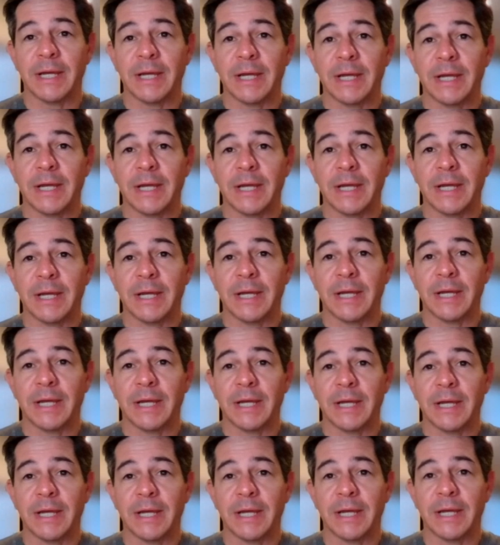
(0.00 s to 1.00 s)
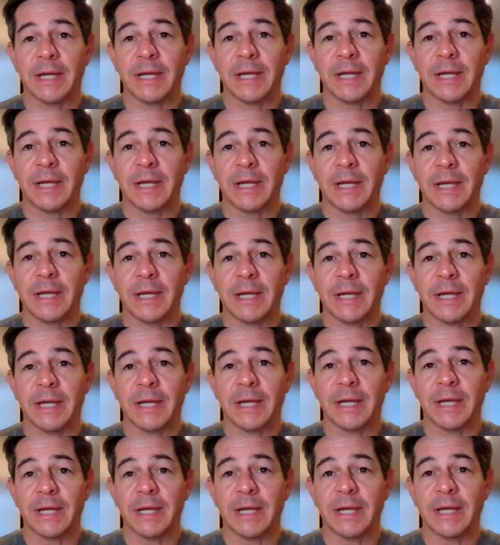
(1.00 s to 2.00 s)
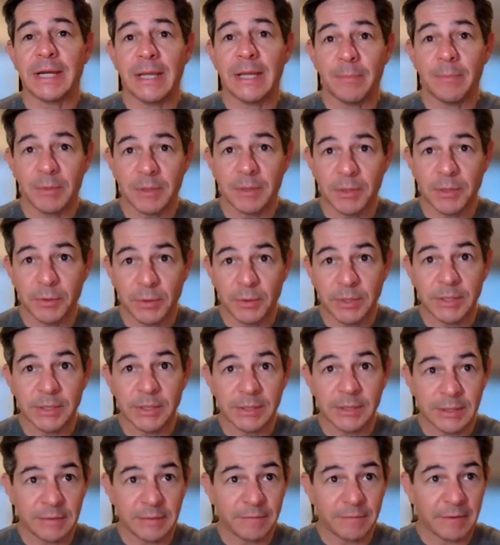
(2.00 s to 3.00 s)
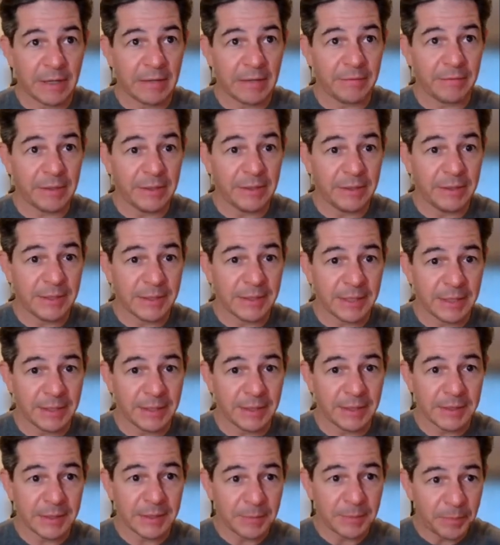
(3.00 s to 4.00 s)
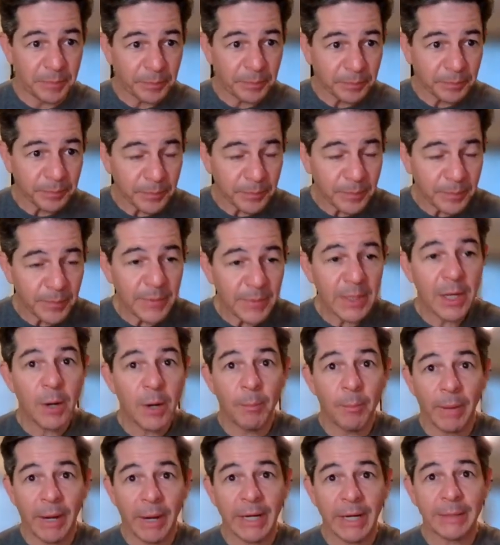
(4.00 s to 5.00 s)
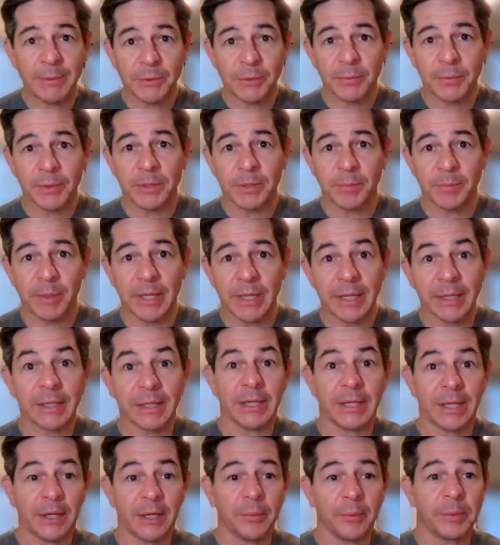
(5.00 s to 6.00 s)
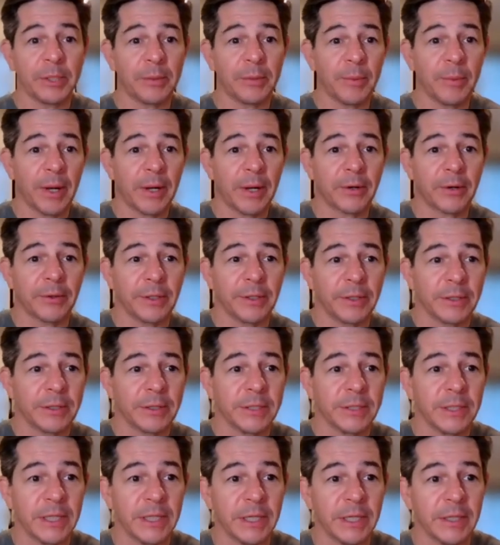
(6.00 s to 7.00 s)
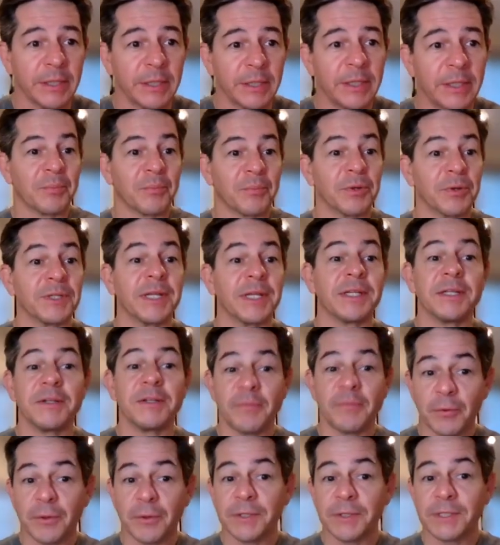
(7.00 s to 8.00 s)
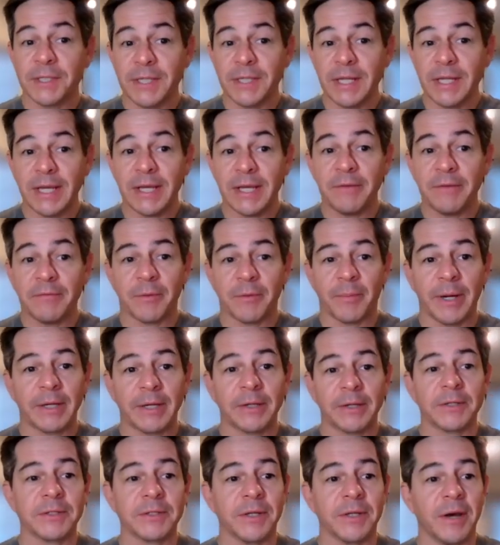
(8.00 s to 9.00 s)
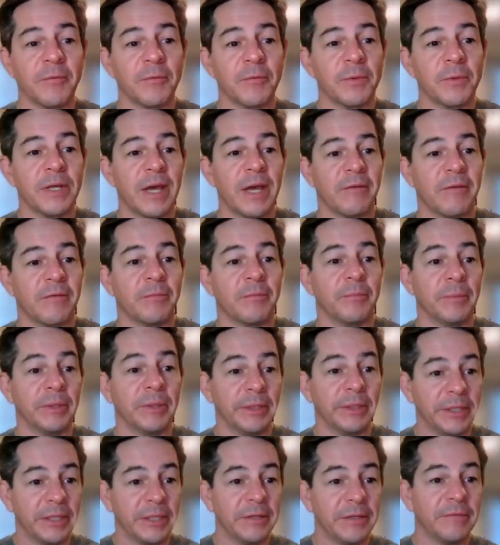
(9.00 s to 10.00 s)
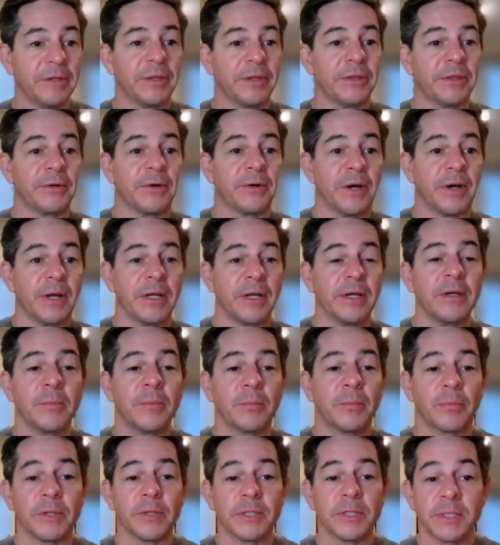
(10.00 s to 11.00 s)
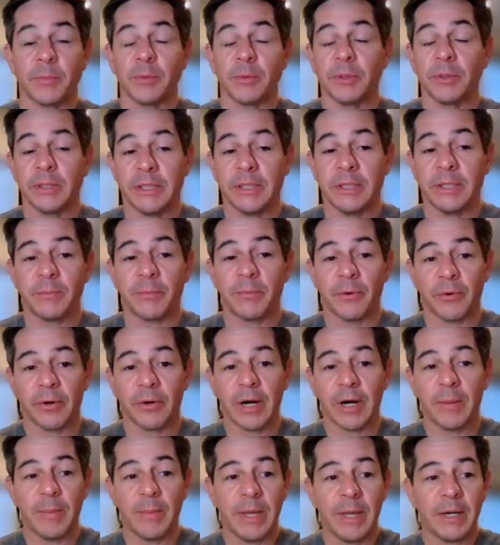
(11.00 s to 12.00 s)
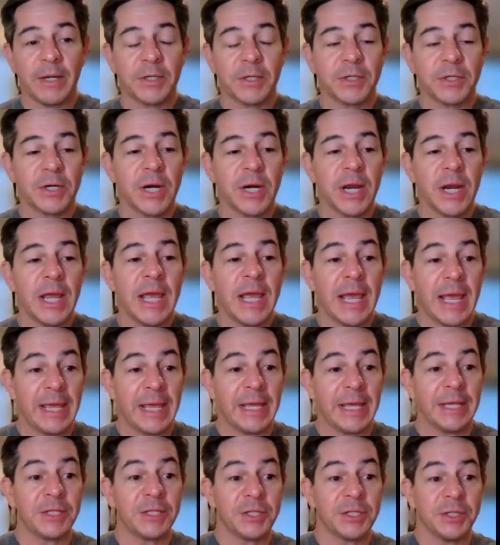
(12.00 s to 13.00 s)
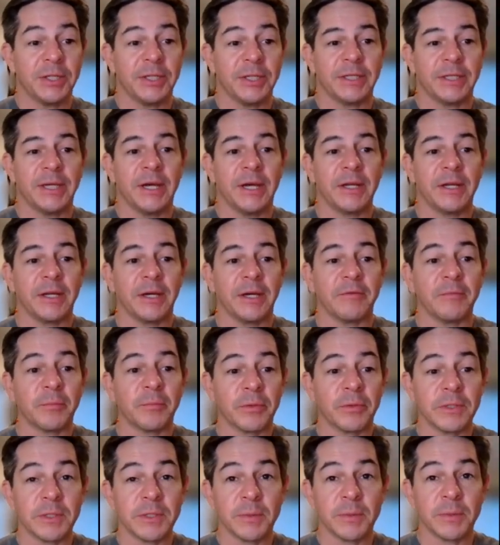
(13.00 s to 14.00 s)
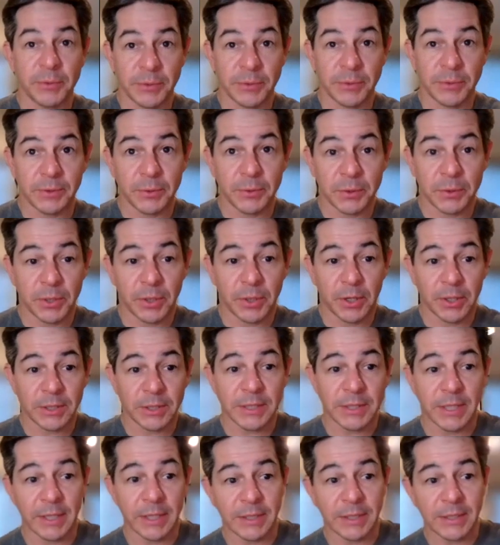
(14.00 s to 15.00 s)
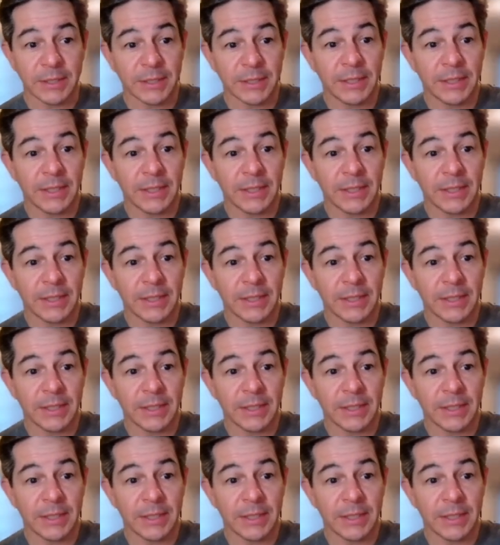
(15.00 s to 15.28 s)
and Microsoft Fabric powers Dynamics 365 Insights. My name is Rich Black, and I'll be your moderator today. Presenting for us today from Microsoft, we have Melinda Vitharana, Principal Lead Program Manager, and Jilla Yadav, Principal Solution Architect.